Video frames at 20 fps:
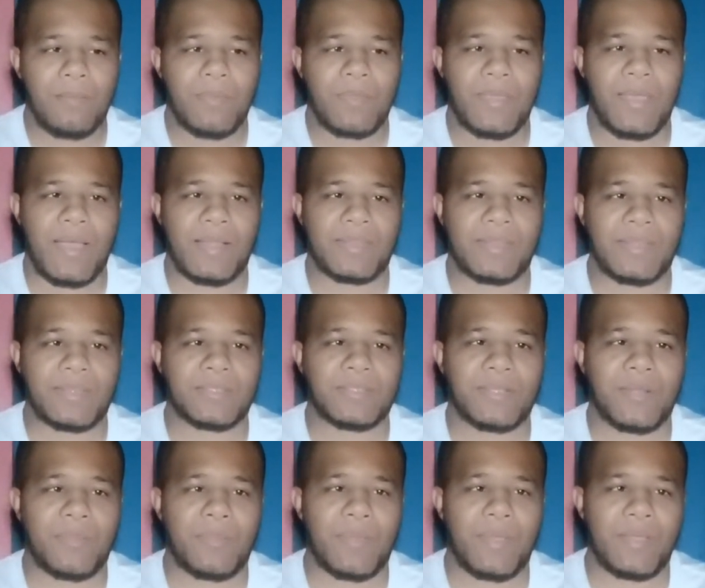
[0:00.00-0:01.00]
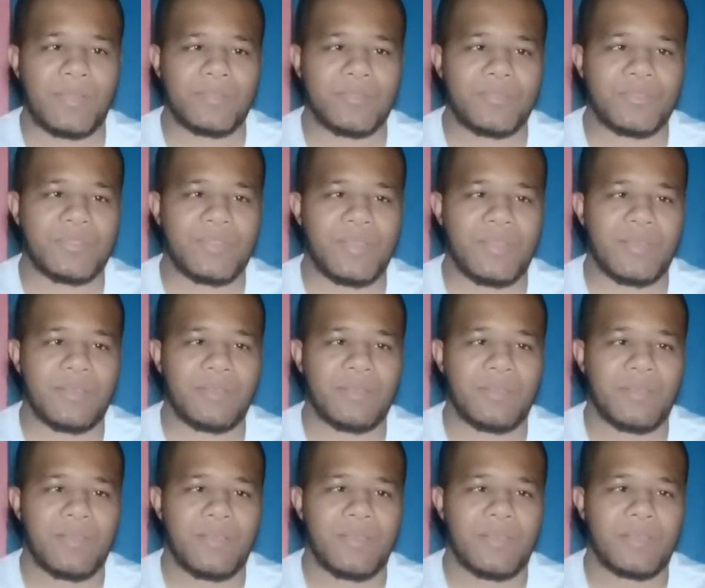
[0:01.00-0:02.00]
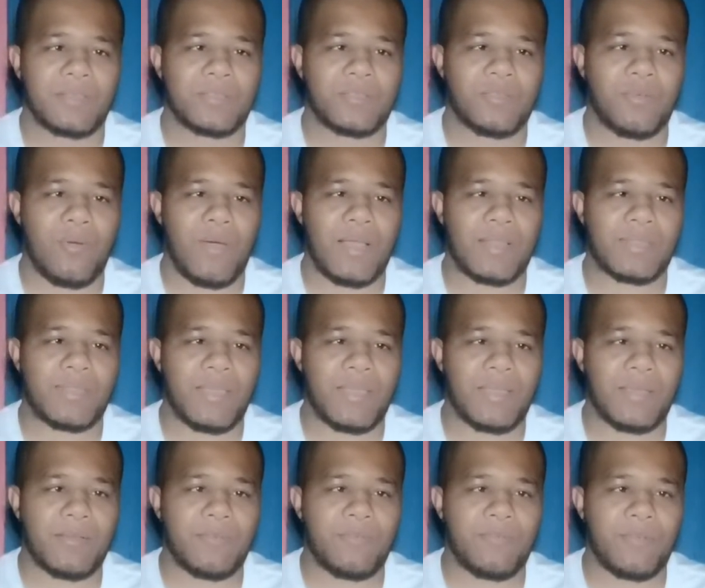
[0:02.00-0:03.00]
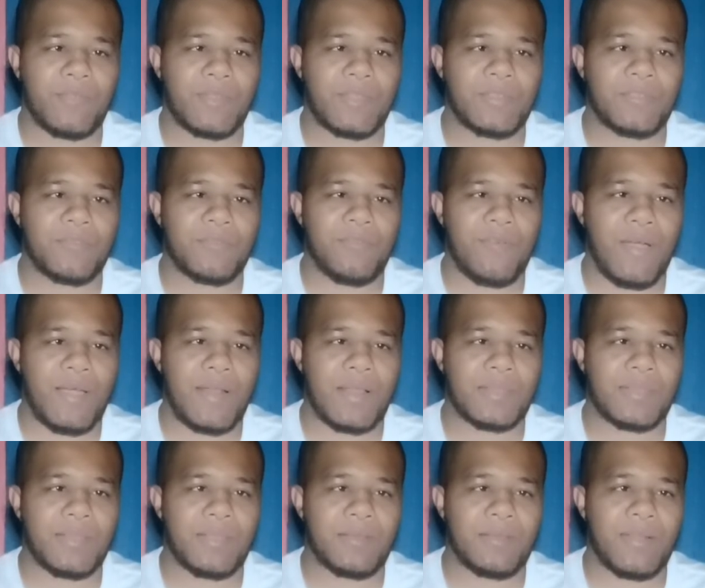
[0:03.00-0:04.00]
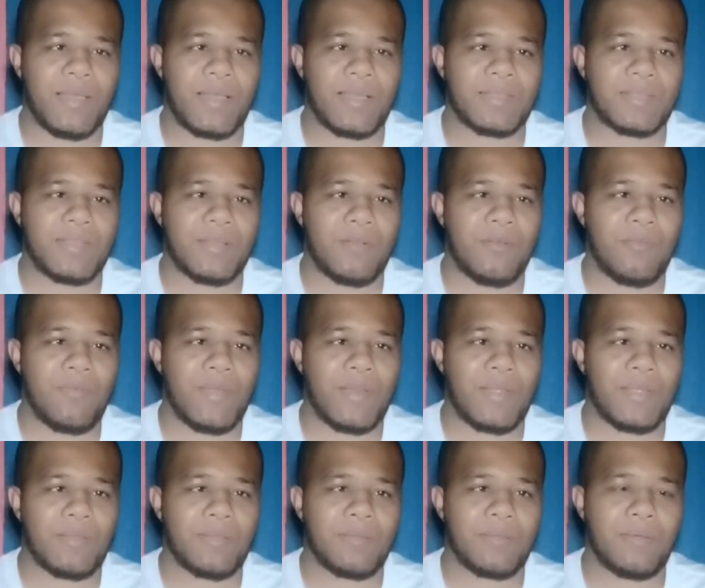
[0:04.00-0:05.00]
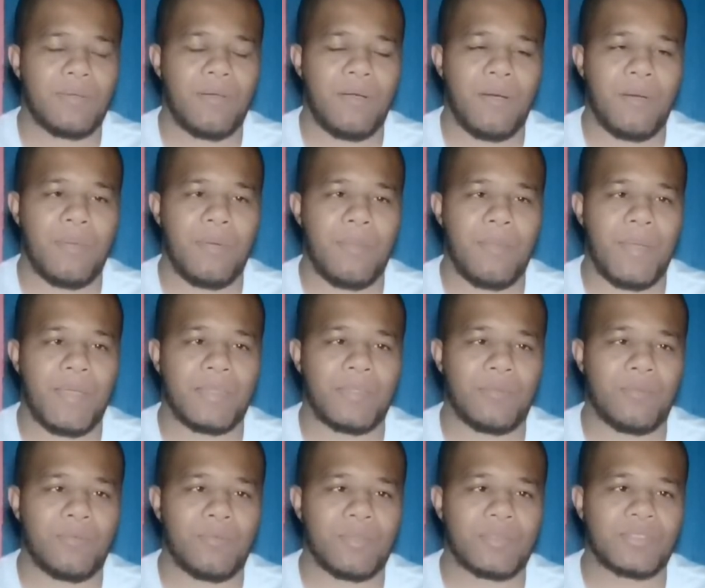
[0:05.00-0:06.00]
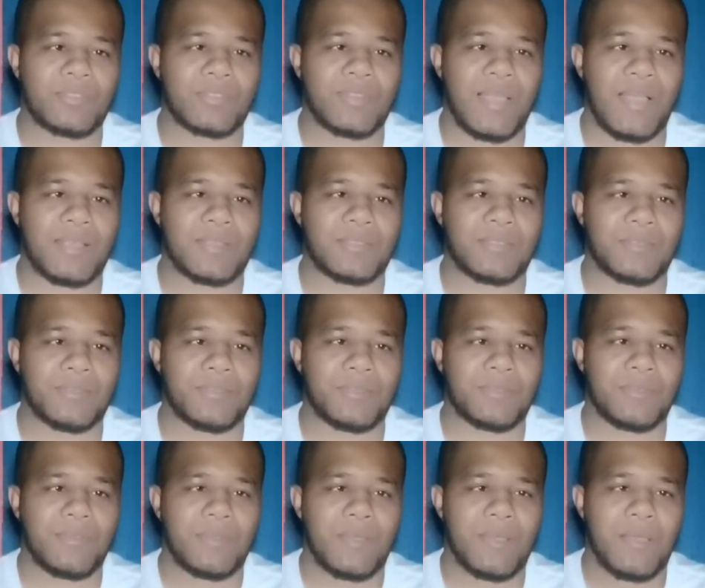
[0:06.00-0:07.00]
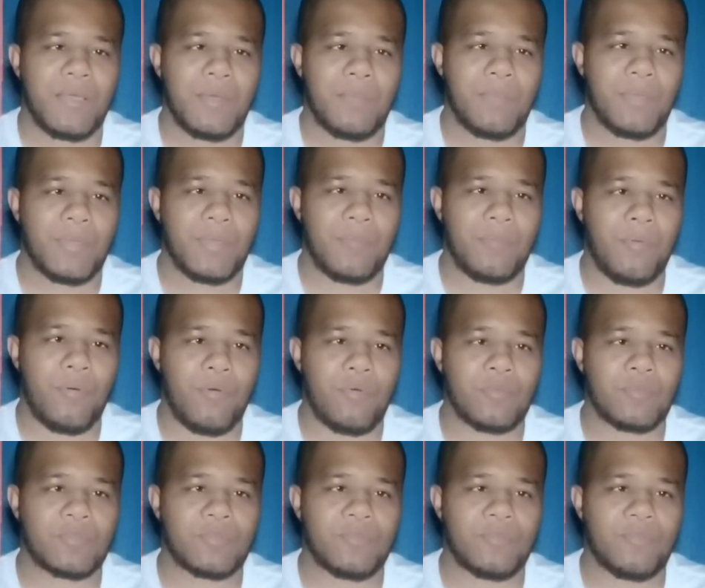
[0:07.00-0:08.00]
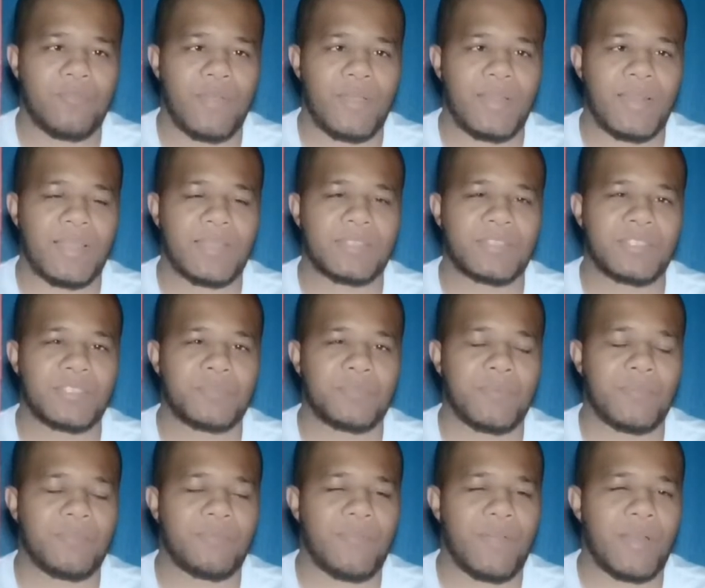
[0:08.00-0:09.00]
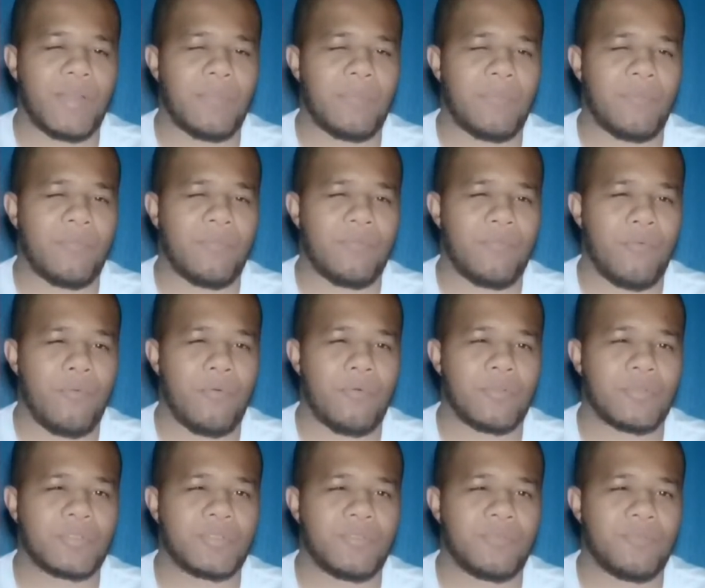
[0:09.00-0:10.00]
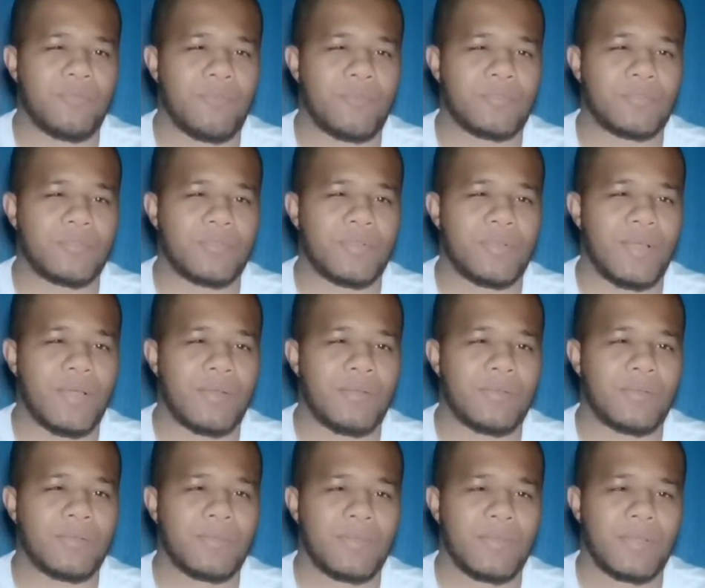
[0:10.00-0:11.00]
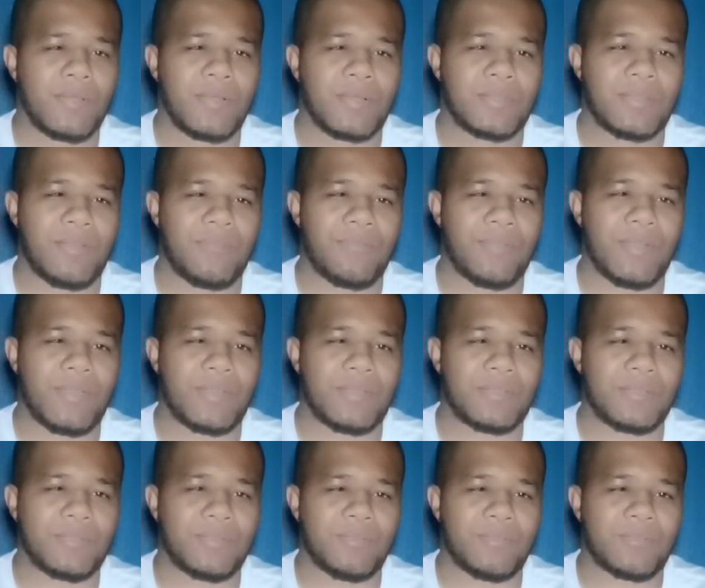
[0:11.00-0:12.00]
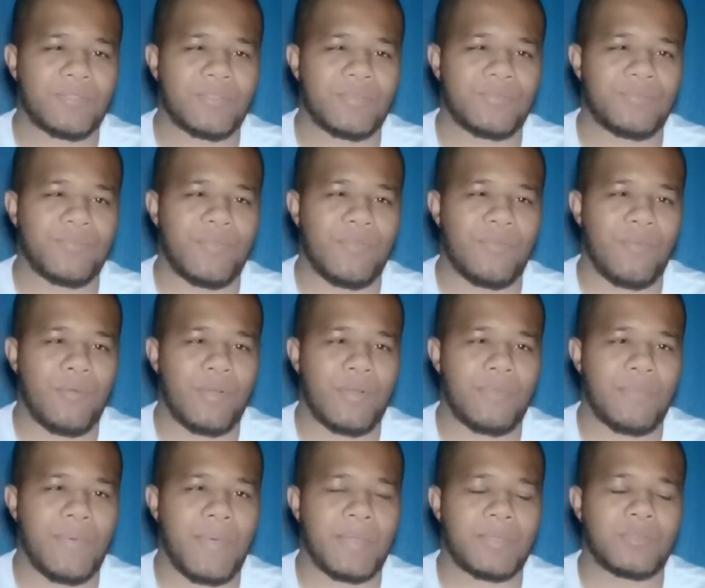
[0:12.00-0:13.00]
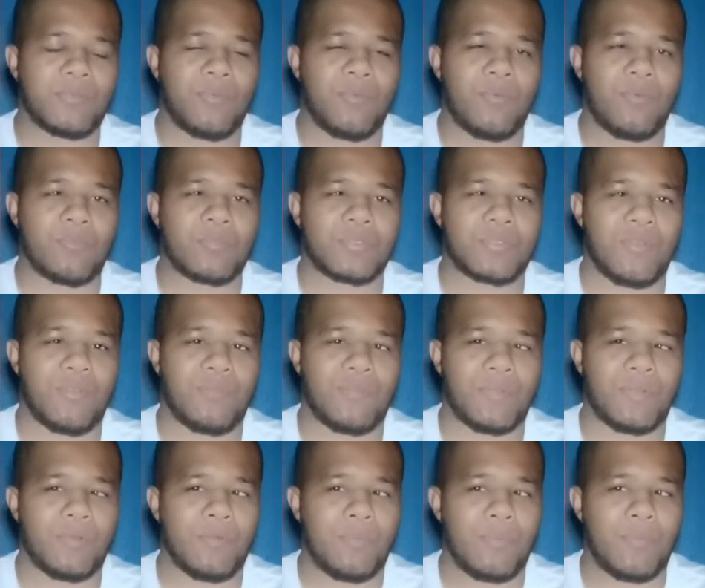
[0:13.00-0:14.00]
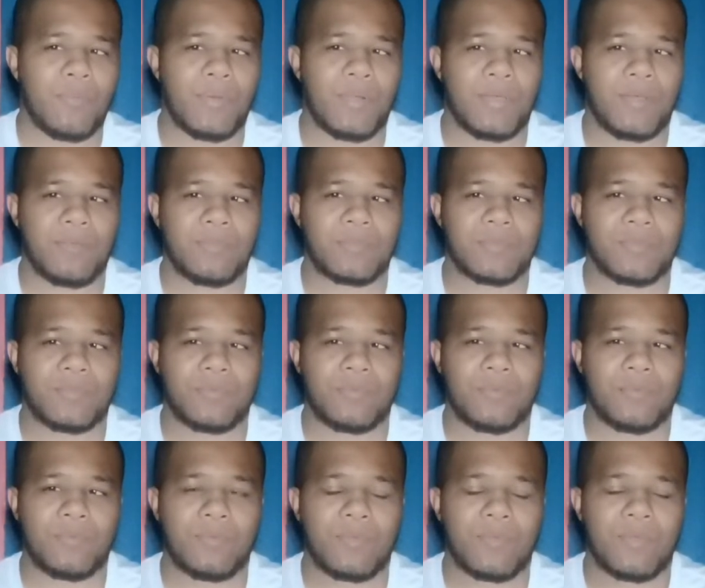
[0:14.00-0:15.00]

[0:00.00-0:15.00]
yeah, I think it's going to be interesting. So I think for this fight, I think, like I said already, Amanda Nunes just has to be composed, fight like she's been fighting before she fought Julianna. I feel like, you know, she reverted back to her old self a little bit when it comes to